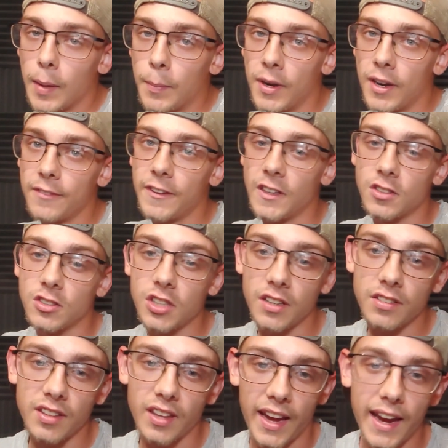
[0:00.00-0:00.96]
But if it's
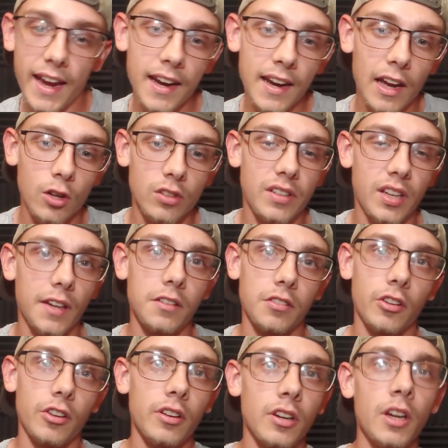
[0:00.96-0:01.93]
just the handheld
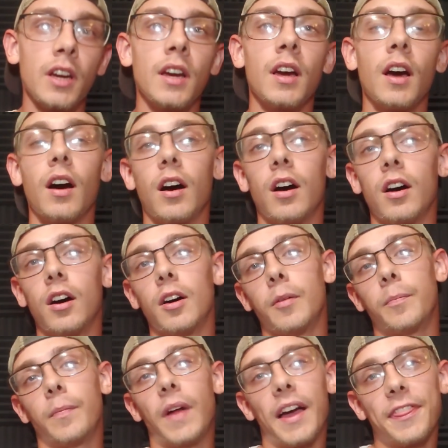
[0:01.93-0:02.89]
taser,
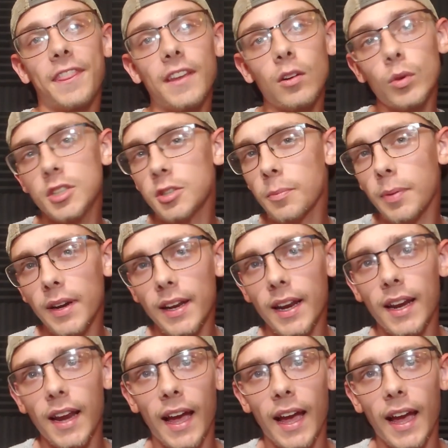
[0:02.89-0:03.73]
I think we should put it at